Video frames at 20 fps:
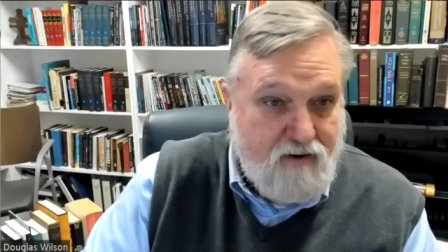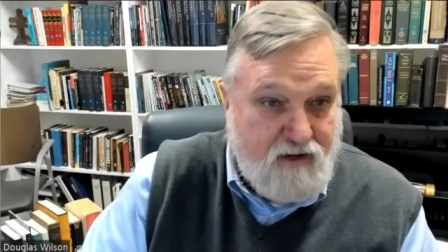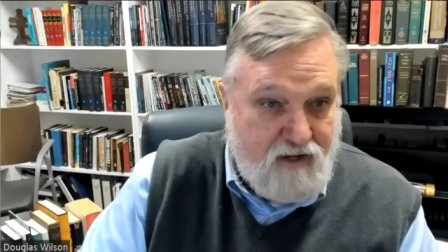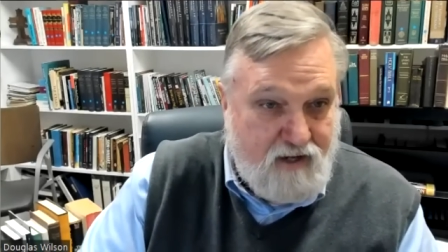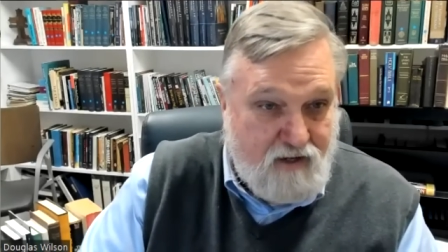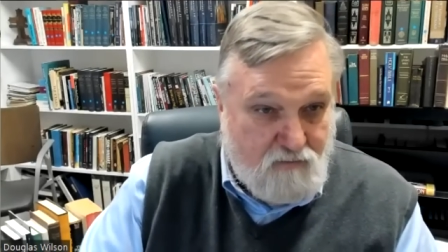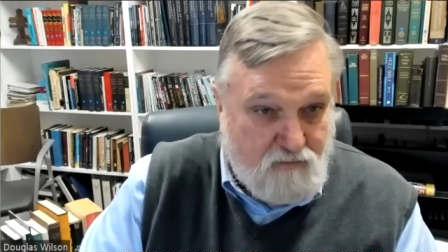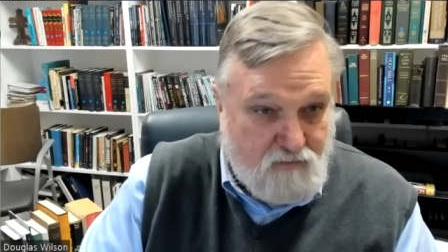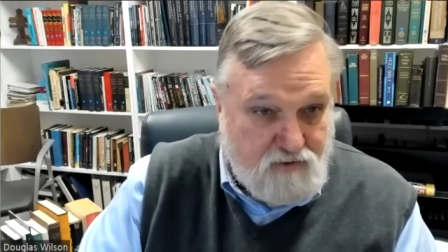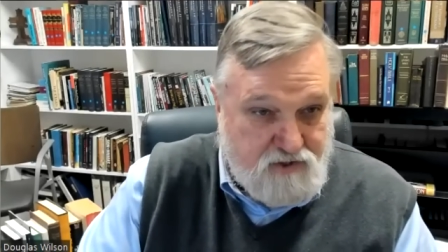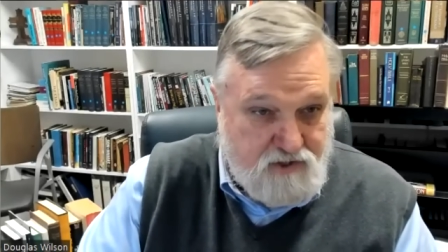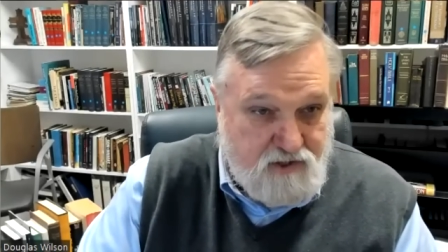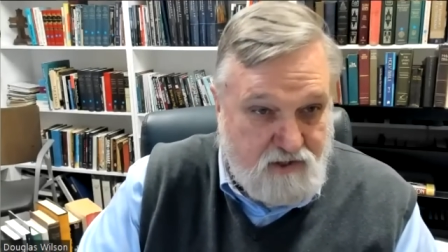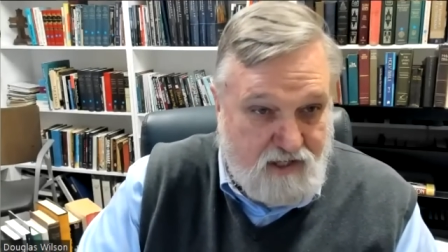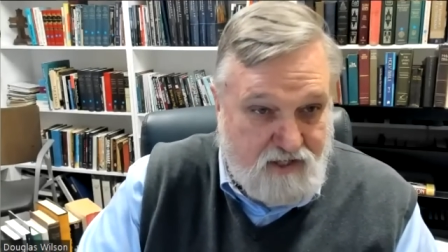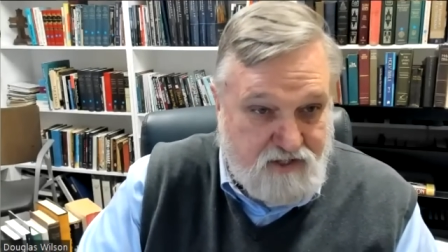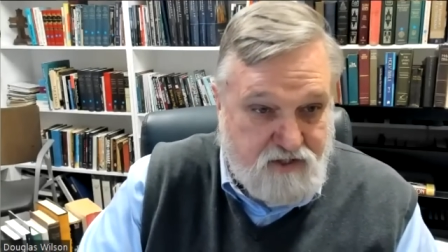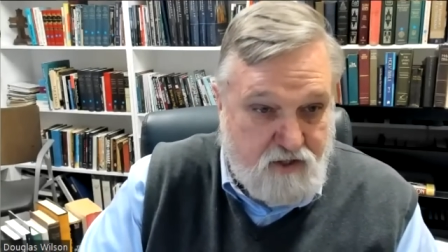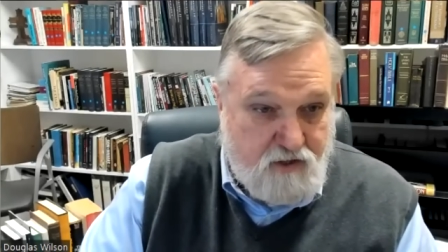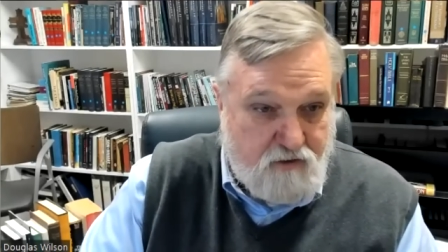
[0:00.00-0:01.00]
it was
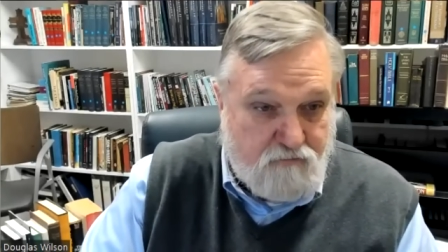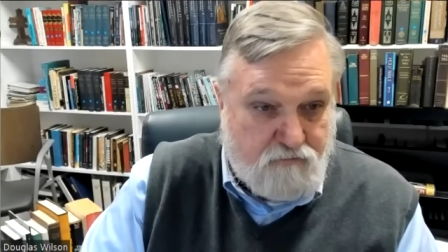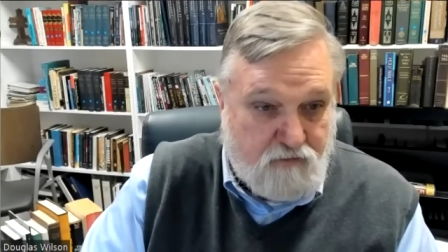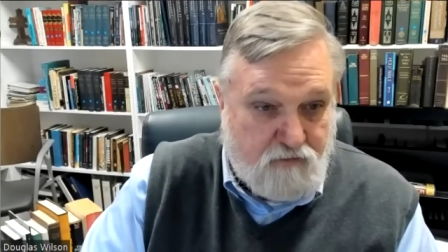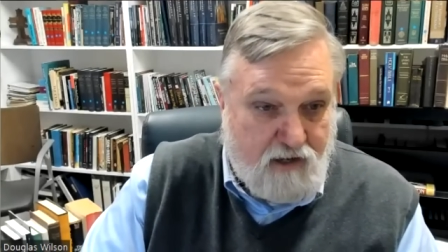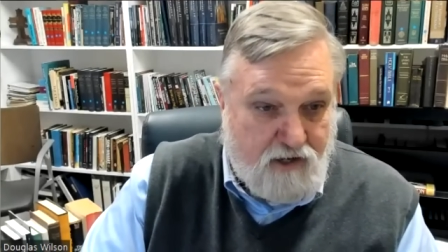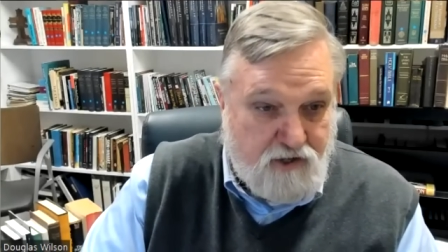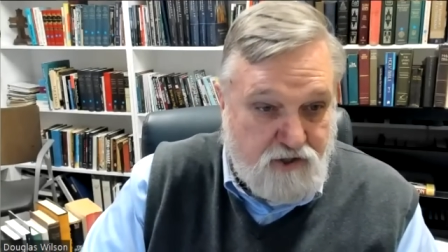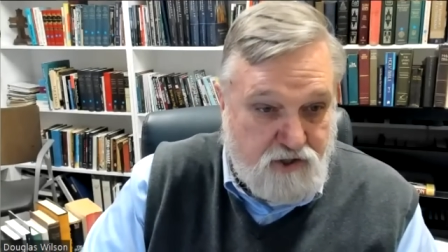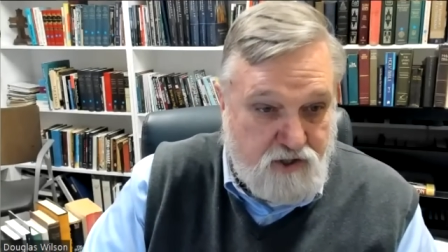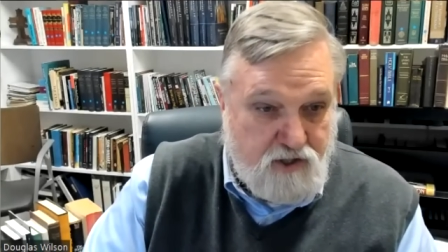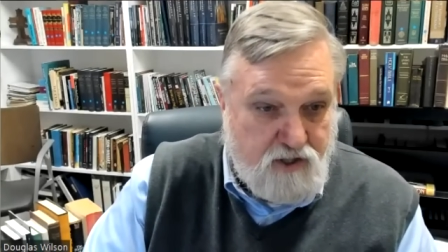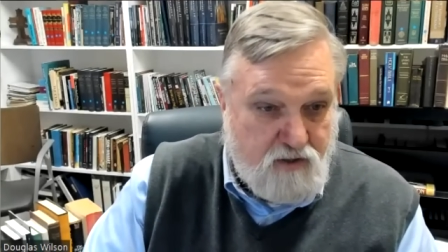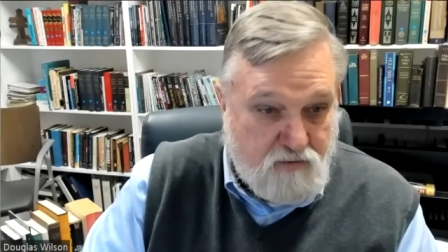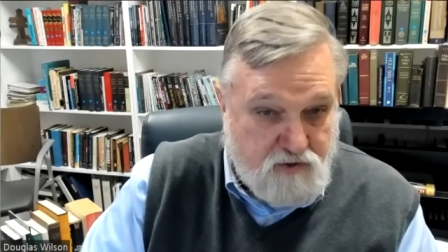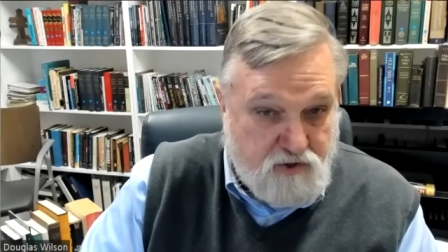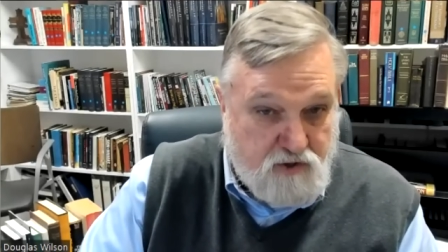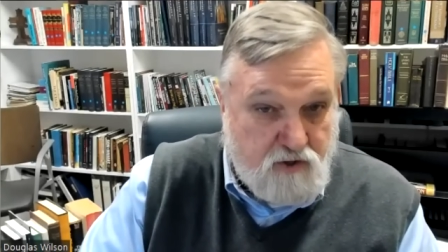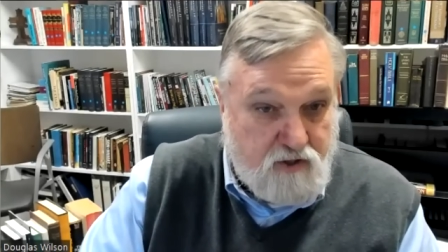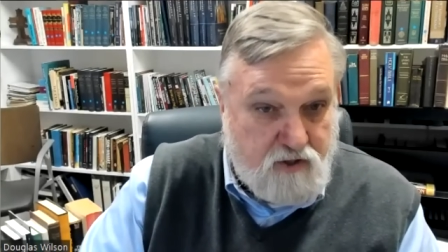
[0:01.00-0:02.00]
lust of the flesh it
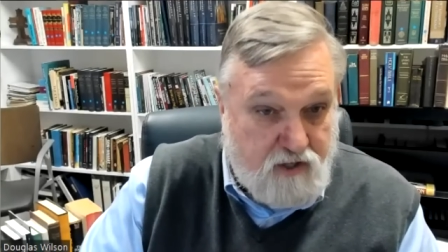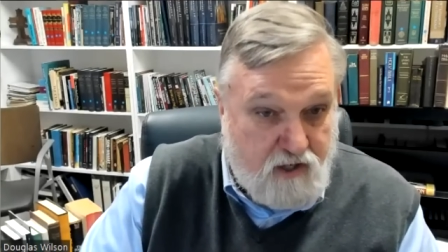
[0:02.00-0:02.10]
was good to